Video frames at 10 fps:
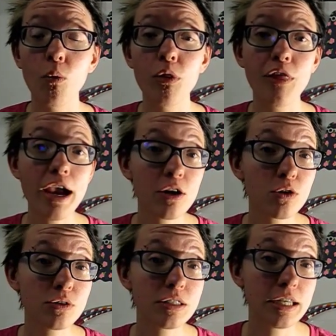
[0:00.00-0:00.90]
that
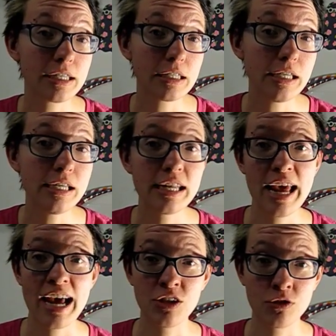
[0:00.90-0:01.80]
girl's 16 and
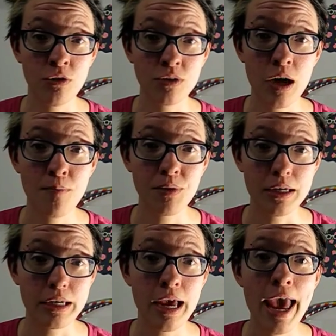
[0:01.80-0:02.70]
has her own
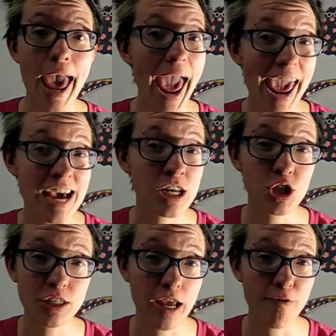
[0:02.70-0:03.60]
company, and
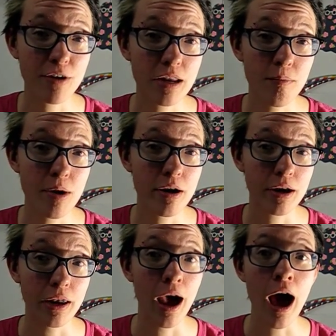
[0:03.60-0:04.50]
she's African American.